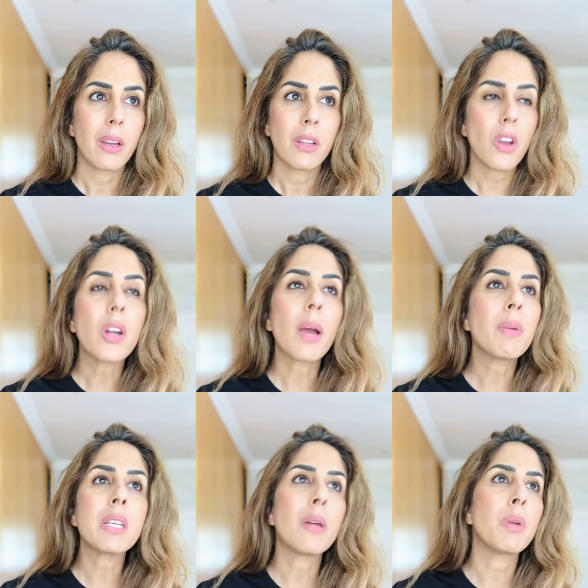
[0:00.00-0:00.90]
don't come
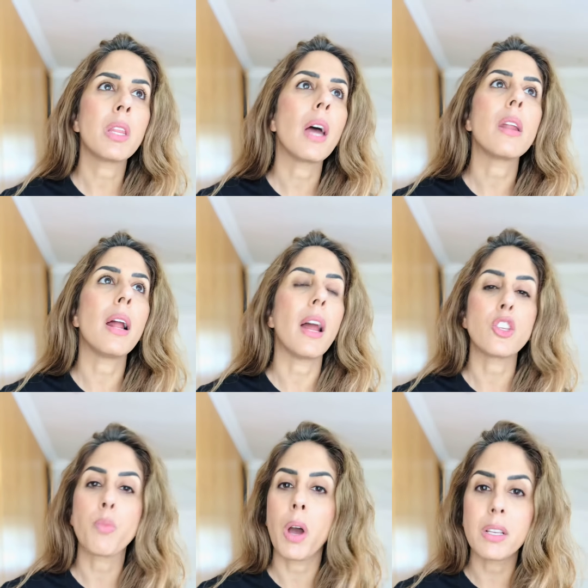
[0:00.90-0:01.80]
and tell me that a
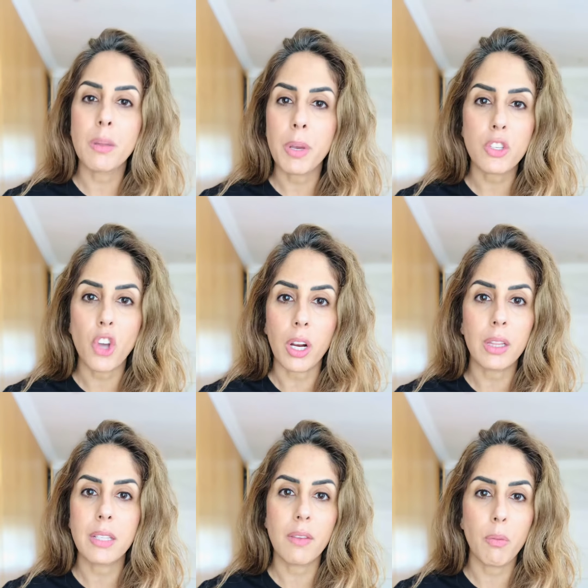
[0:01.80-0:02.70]
lunch bar is the best chocolate
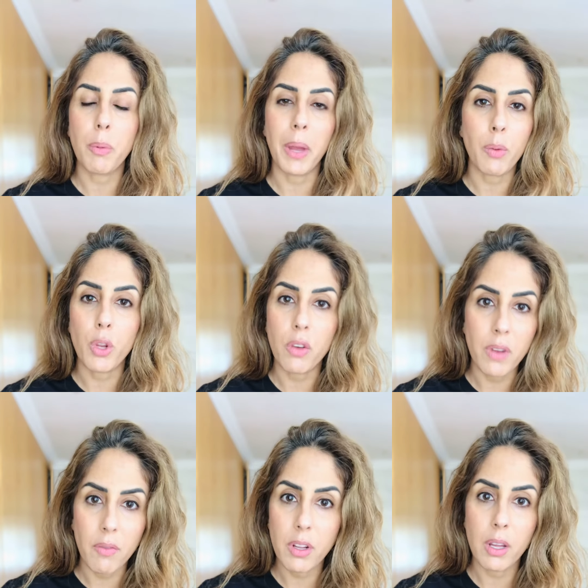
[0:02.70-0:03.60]
that's ever been made when you've
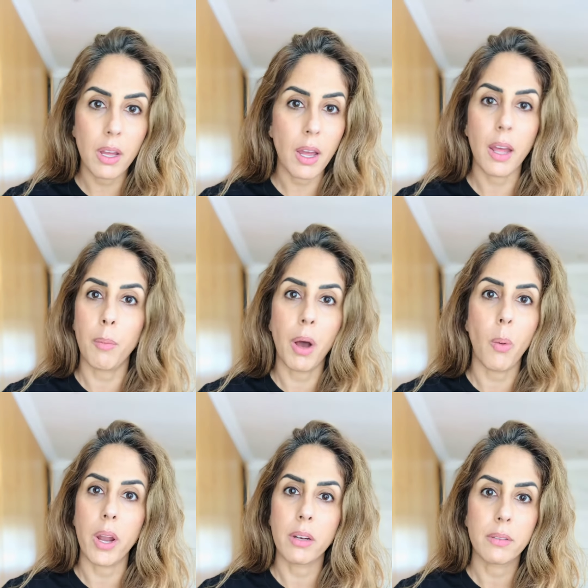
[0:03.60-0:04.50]
never had a bar
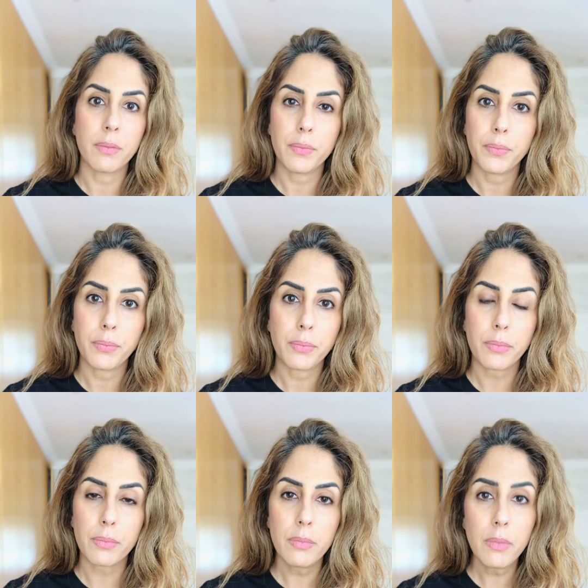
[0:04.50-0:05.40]
one.
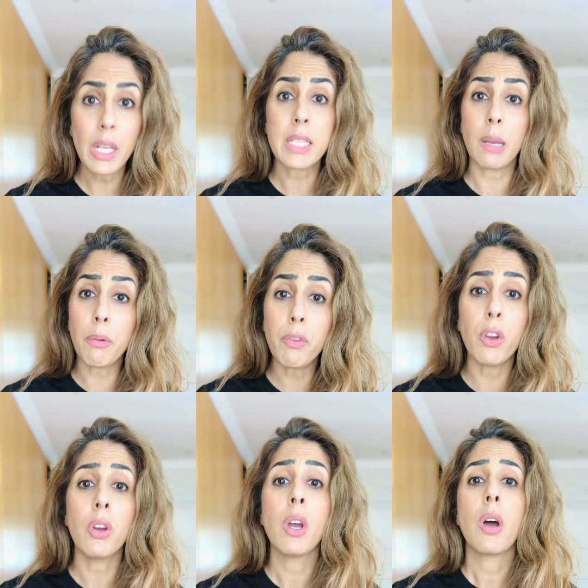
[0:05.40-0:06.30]
Some of
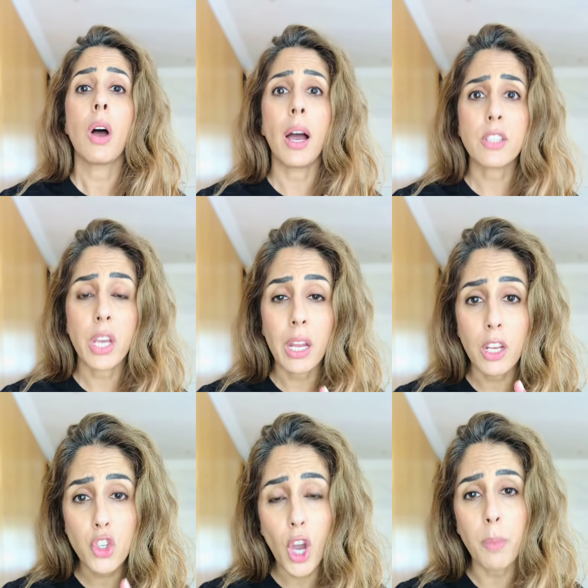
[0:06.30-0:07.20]
you are out here eating
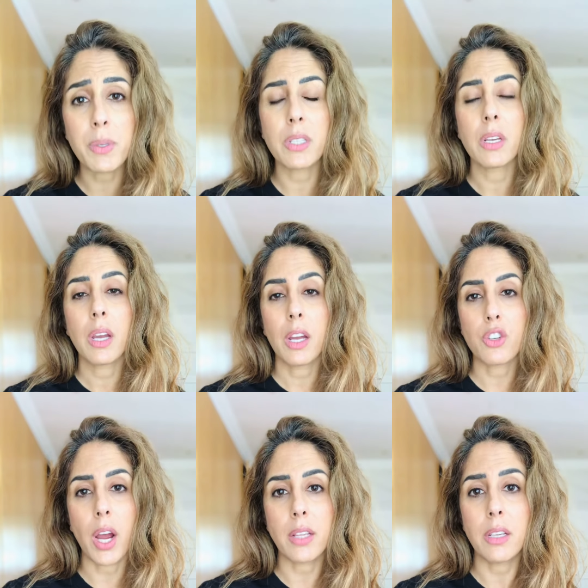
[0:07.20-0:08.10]
chomps and
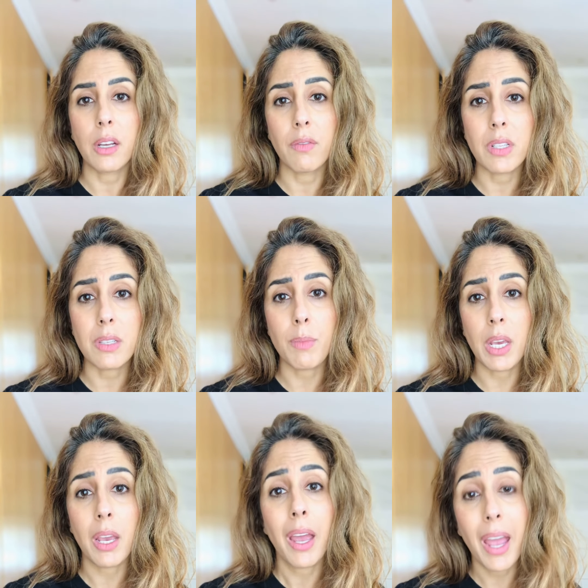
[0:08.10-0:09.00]
trying to convince
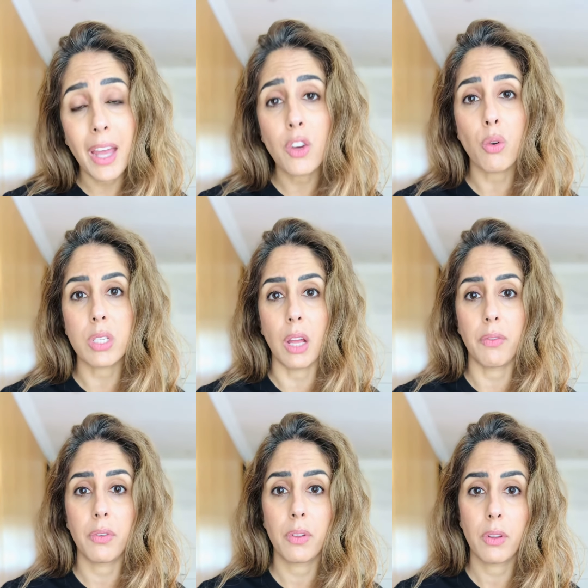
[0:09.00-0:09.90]
me and
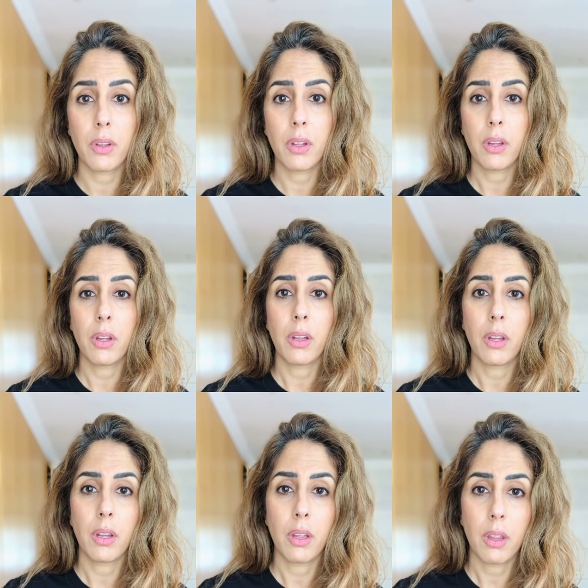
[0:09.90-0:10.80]
yourself
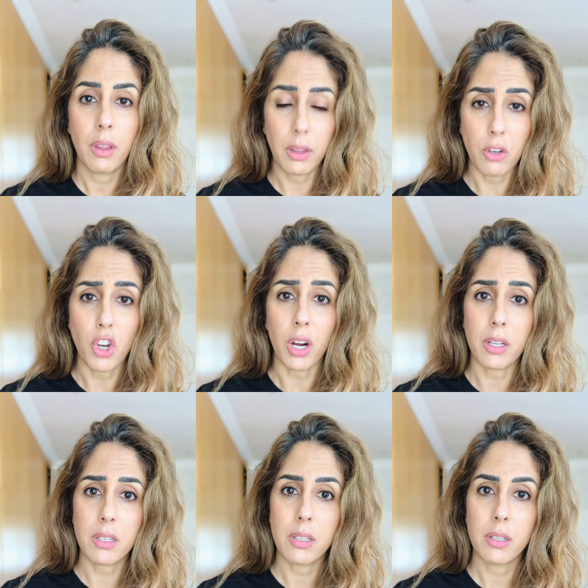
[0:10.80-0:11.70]
that they're
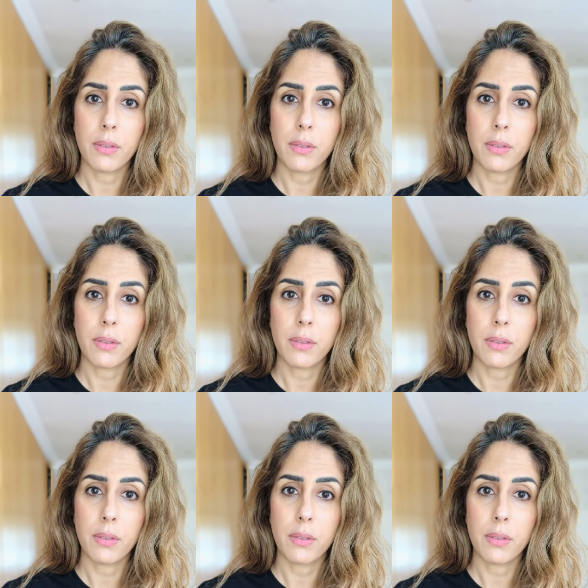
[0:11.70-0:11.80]
chocolates.